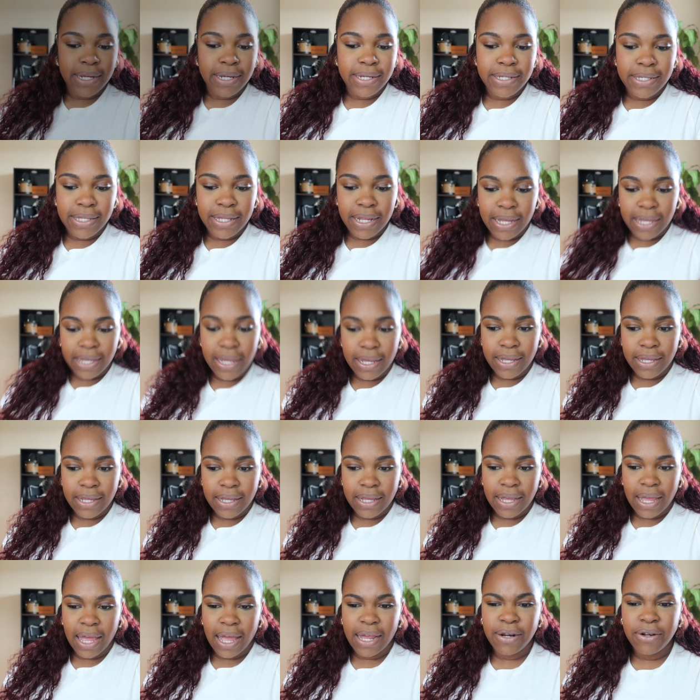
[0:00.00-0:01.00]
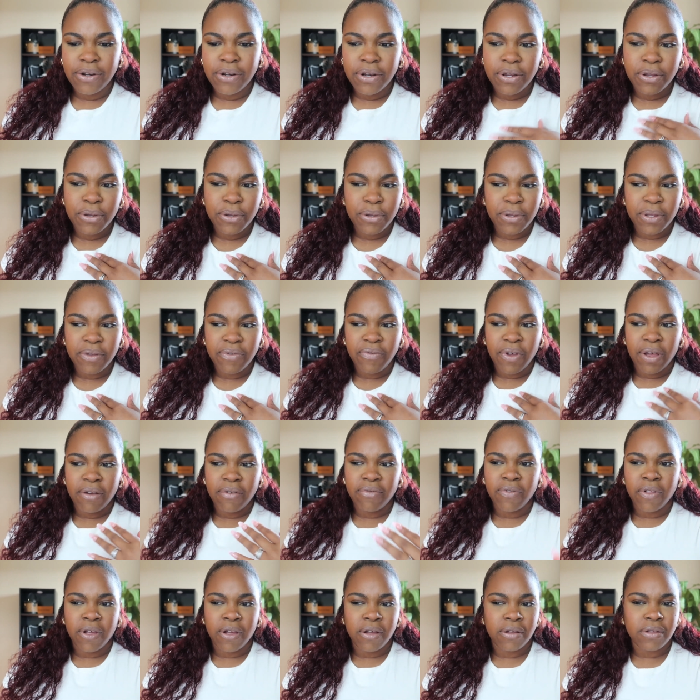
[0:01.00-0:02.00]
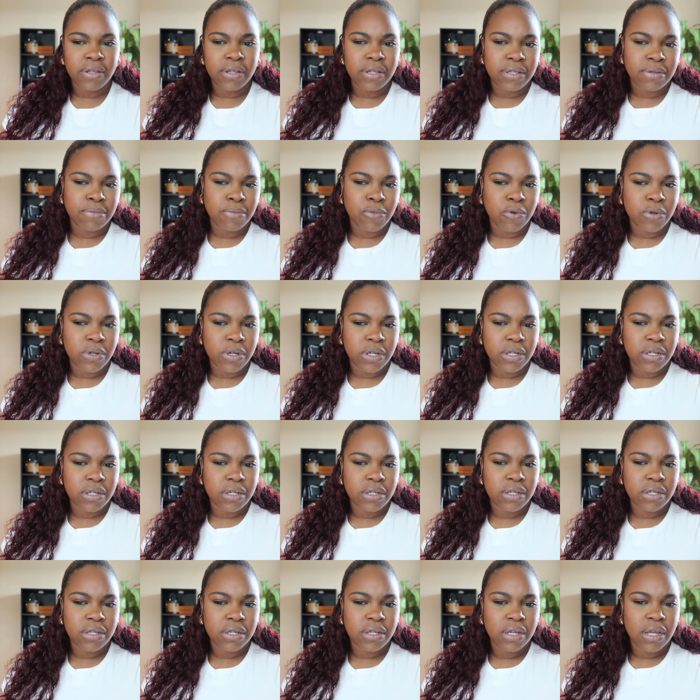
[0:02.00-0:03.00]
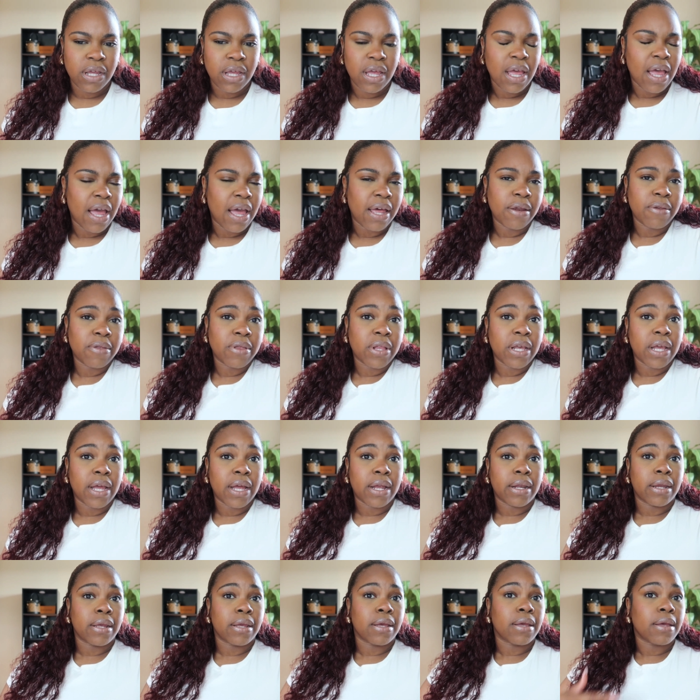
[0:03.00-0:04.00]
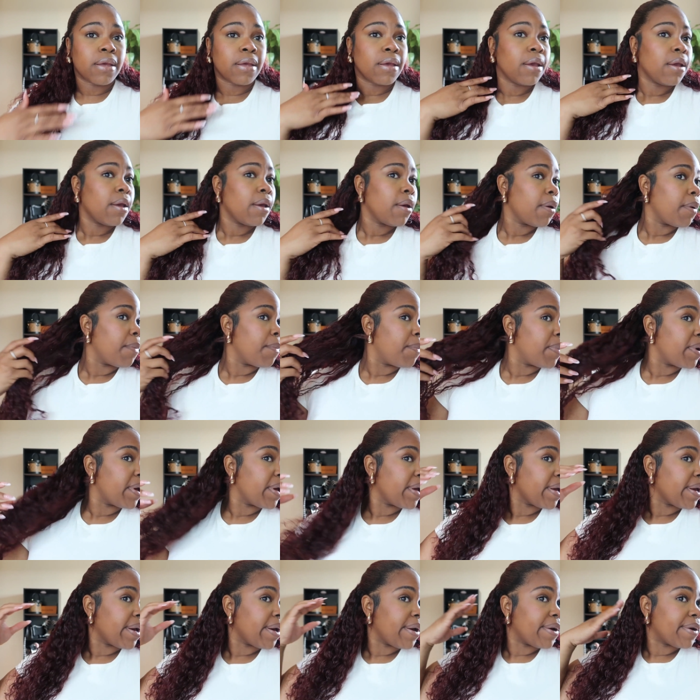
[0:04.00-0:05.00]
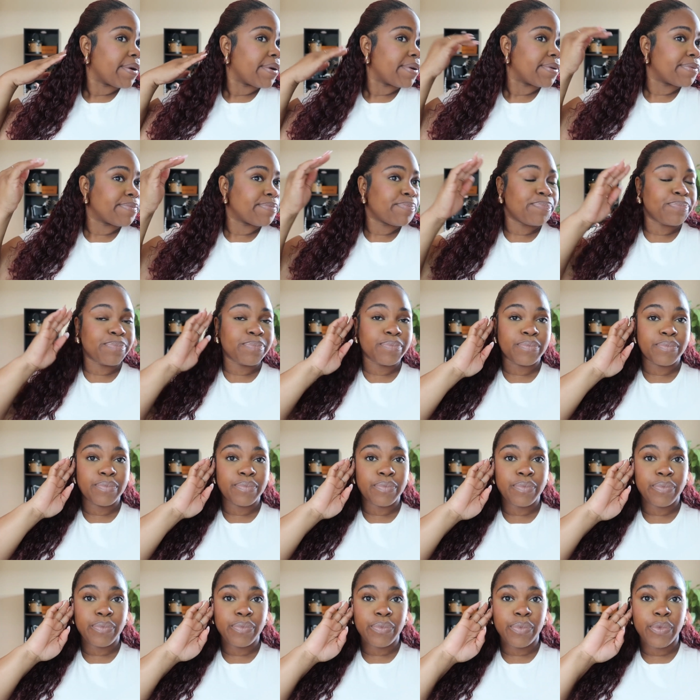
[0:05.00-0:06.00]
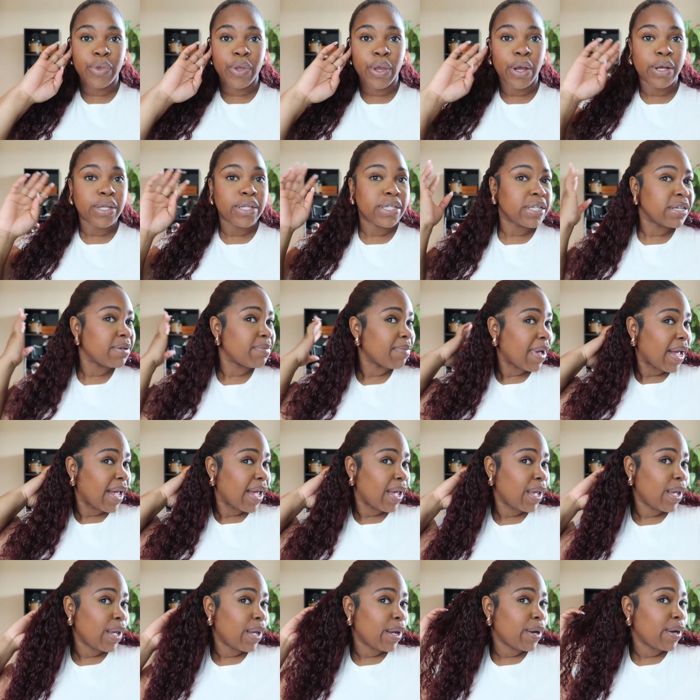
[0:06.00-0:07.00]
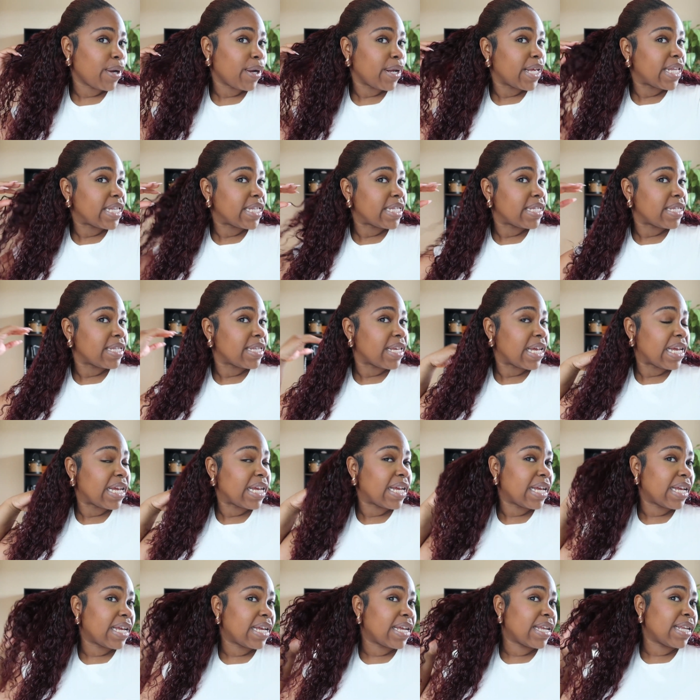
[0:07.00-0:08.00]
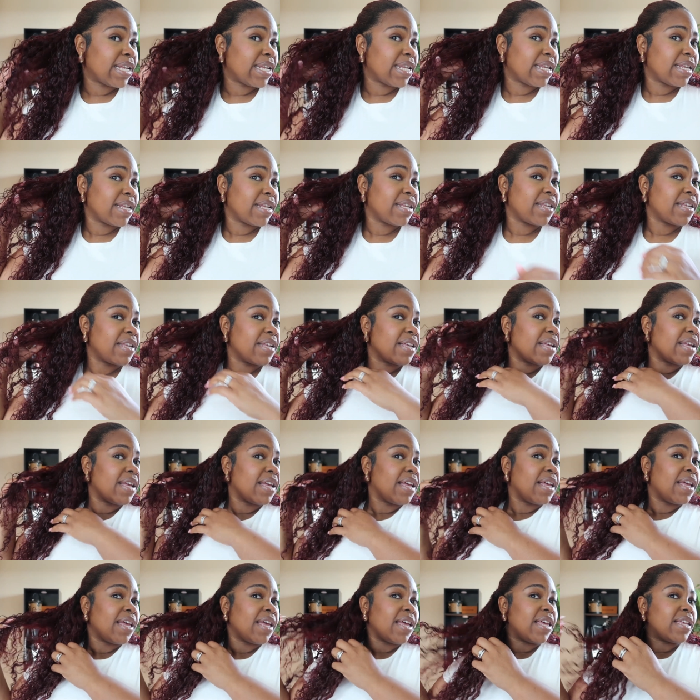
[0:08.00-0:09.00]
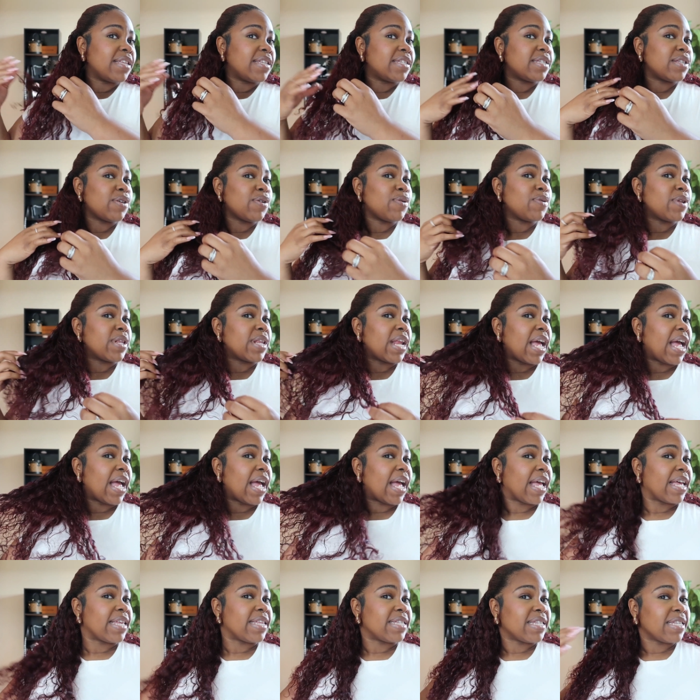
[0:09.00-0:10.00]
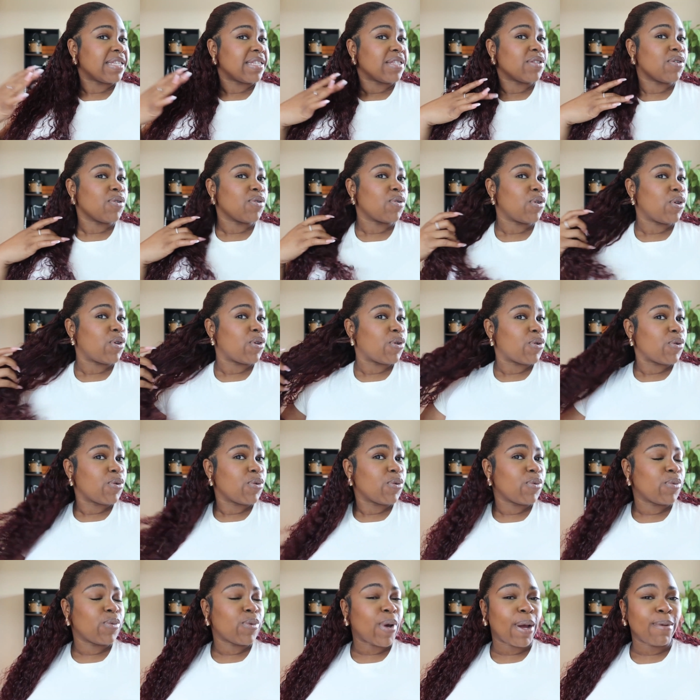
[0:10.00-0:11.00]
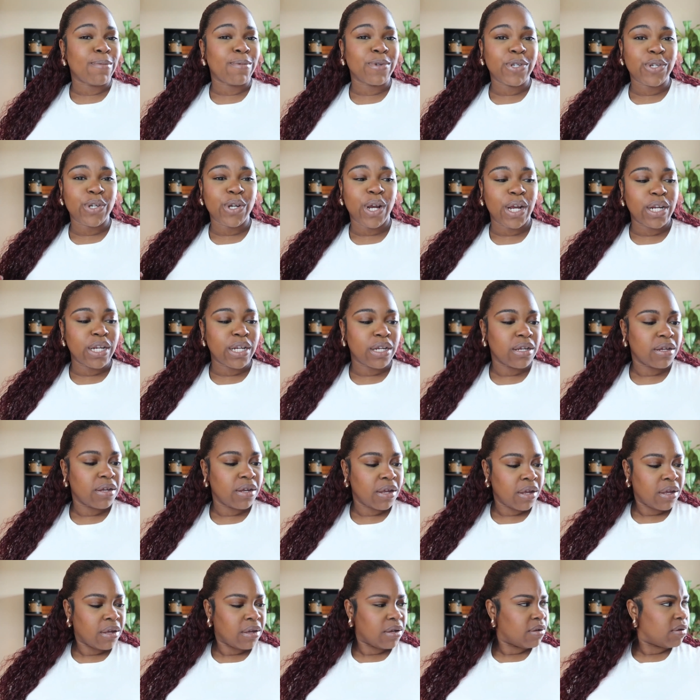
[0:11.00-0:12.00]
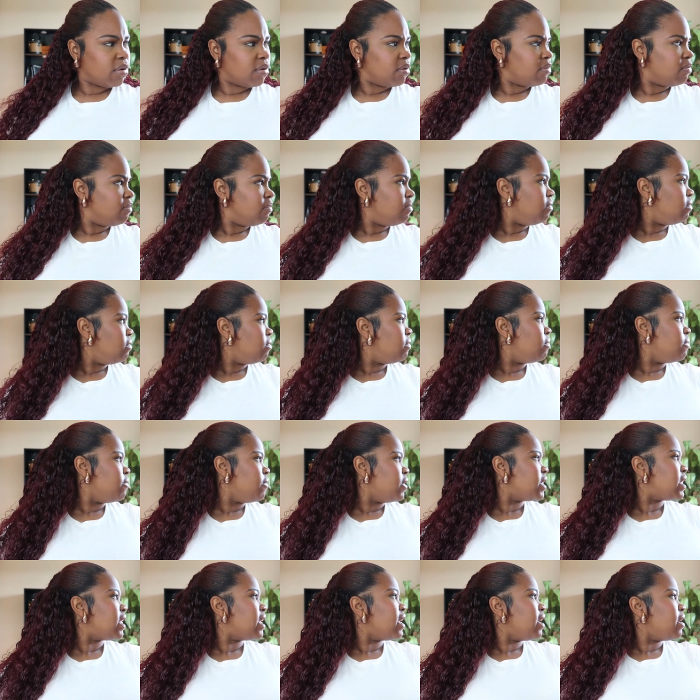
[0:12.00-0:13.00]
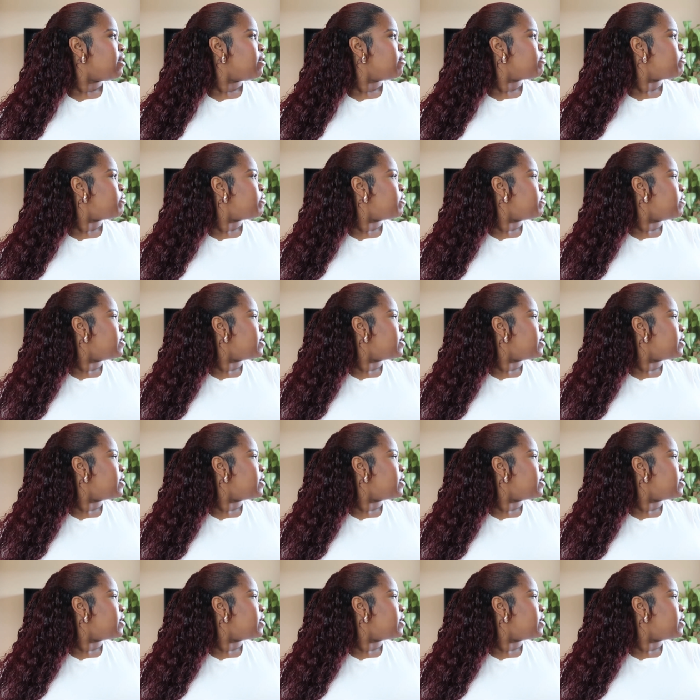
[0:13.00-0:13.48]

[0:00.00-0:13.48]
next day. I don't know if I vlog this morning. I don't think I did. But um, y'all see my hair is done. It's so nice. It's so cute. I was trying to... What the hell went